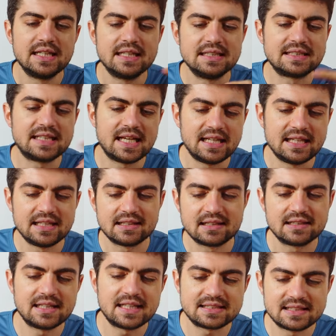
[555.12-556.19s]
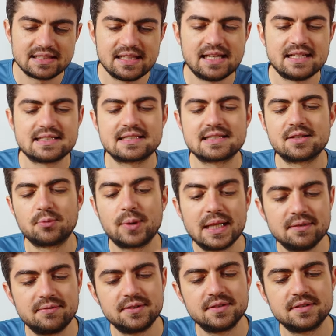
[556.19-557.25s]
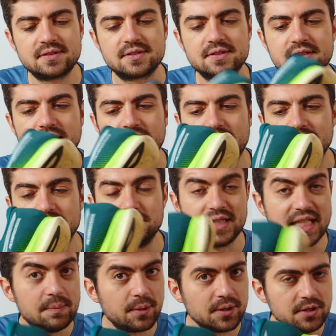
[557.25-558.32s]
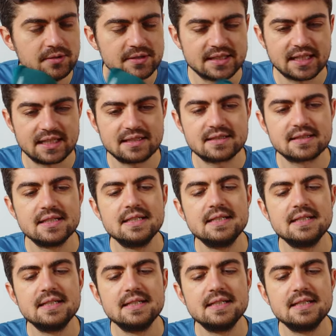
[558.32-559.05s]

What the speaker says: is getting less and less relevant to keep on using it.